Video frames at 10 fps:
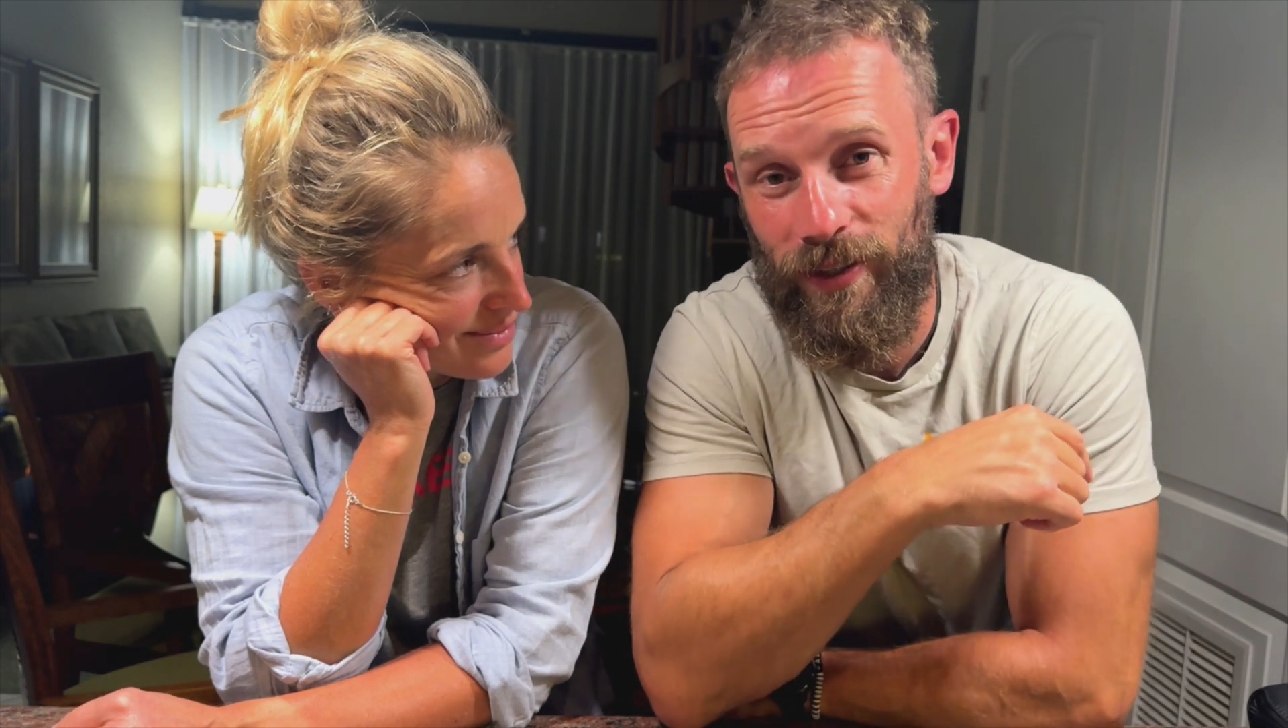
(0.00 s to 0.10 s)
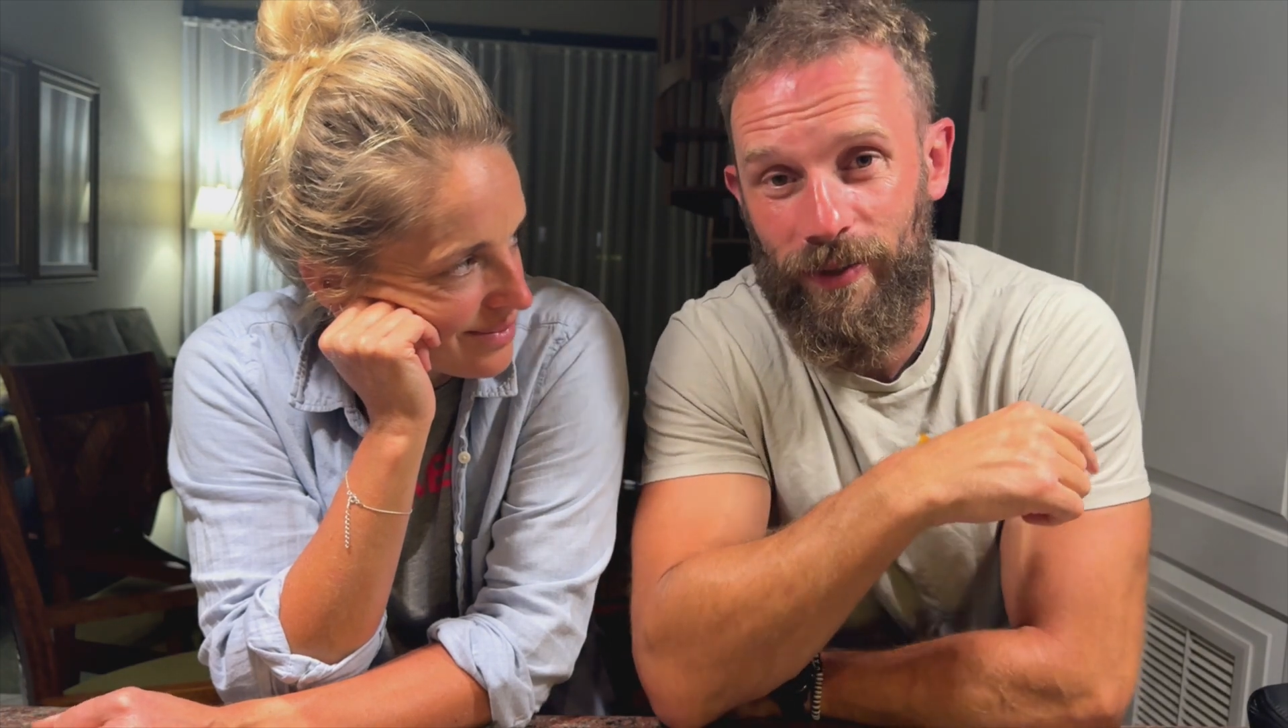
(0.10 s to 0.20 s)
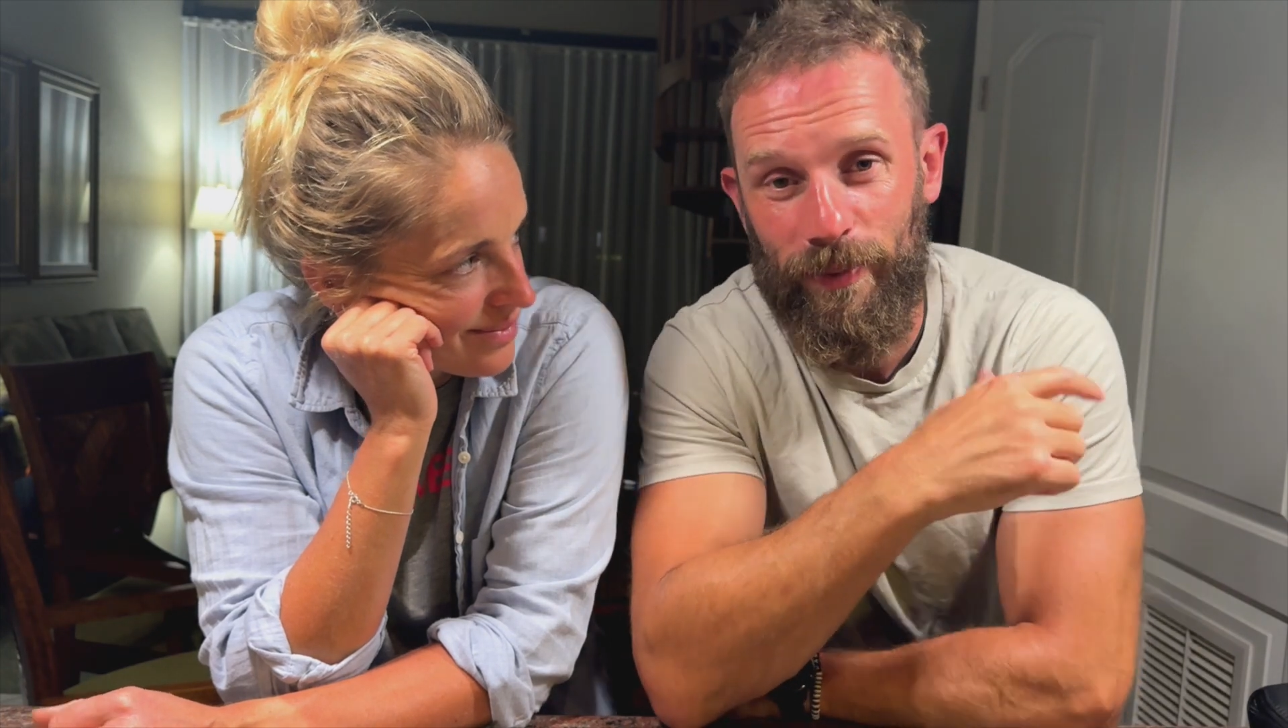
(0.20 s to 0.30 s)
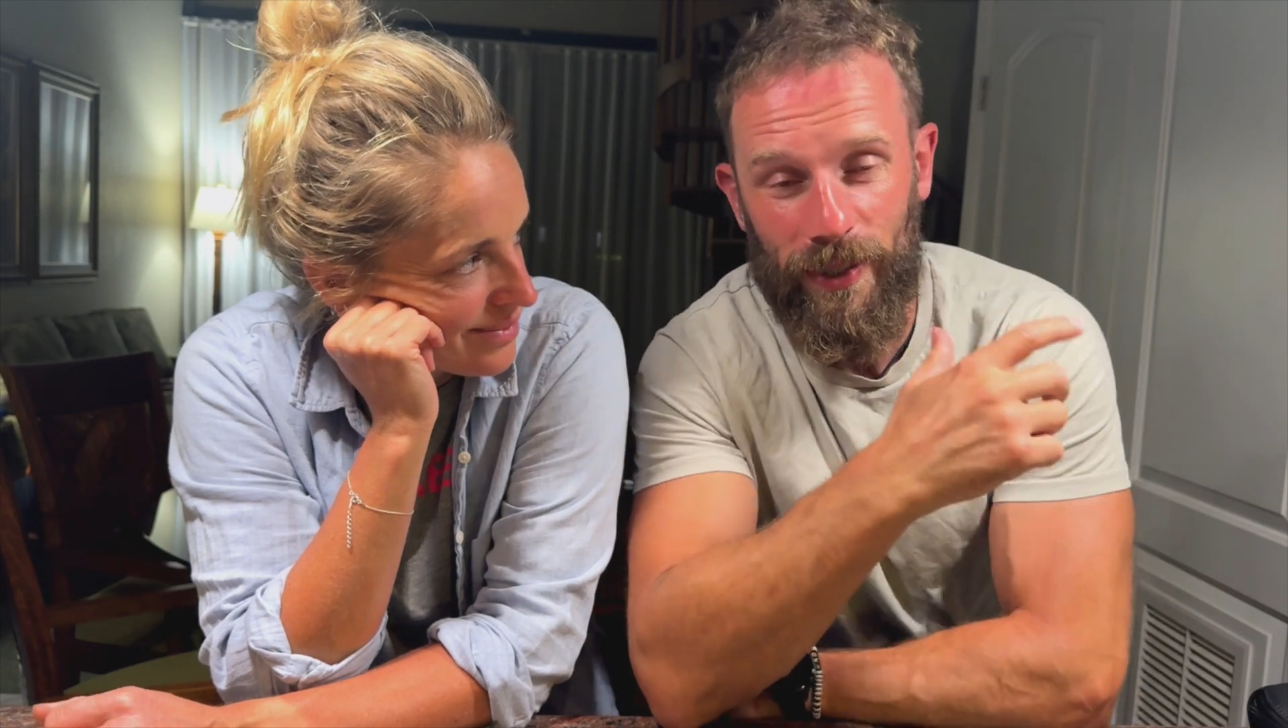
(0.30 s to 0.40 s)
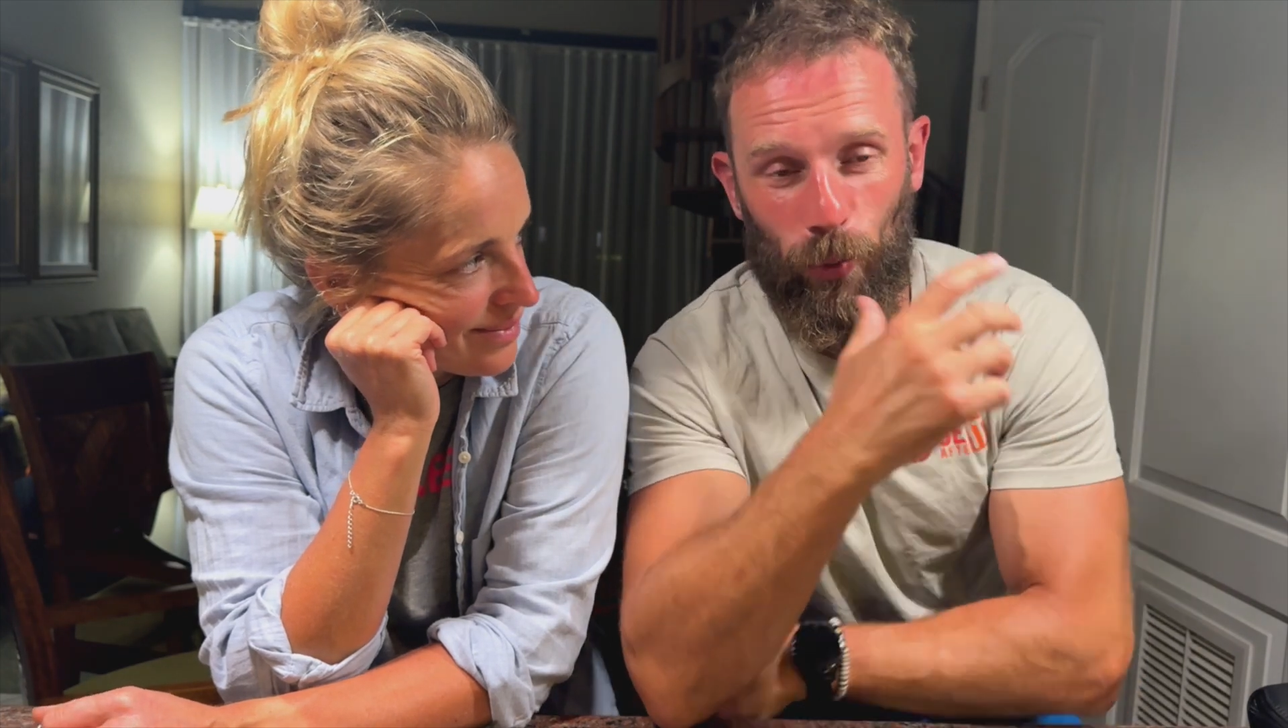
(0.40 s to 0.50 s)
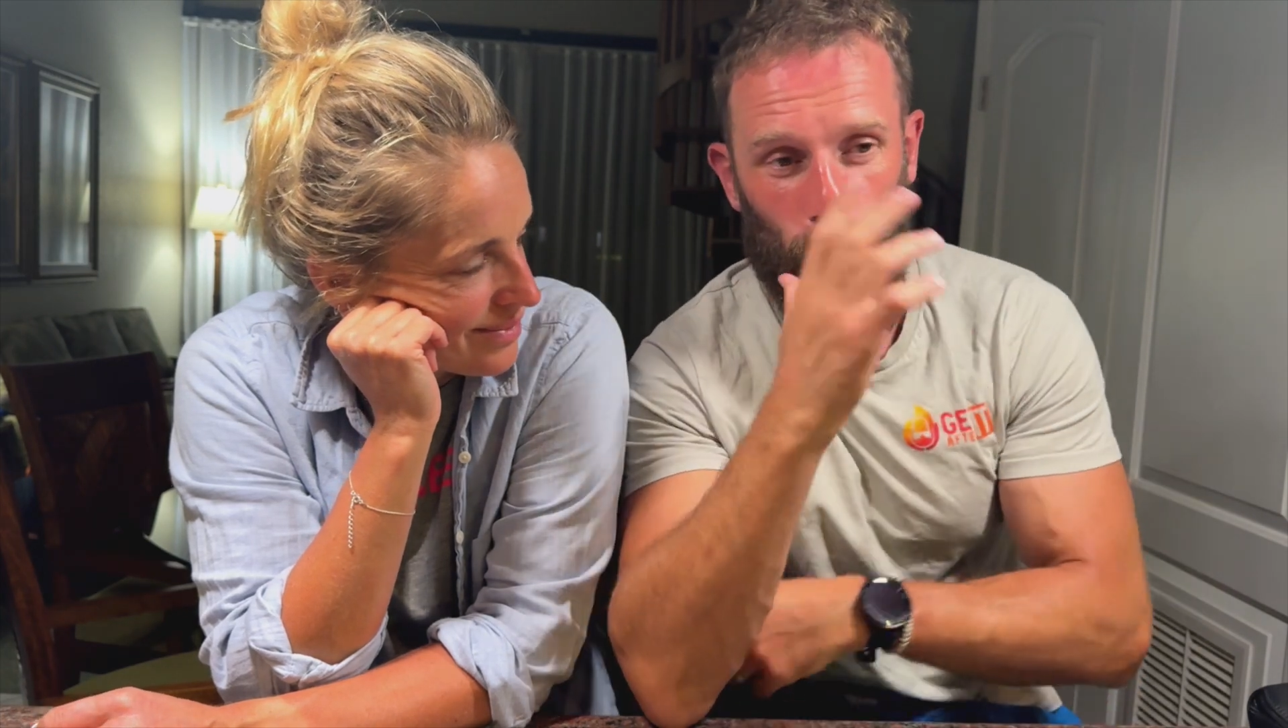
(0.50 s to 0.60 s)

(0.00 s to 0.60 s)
you'd be at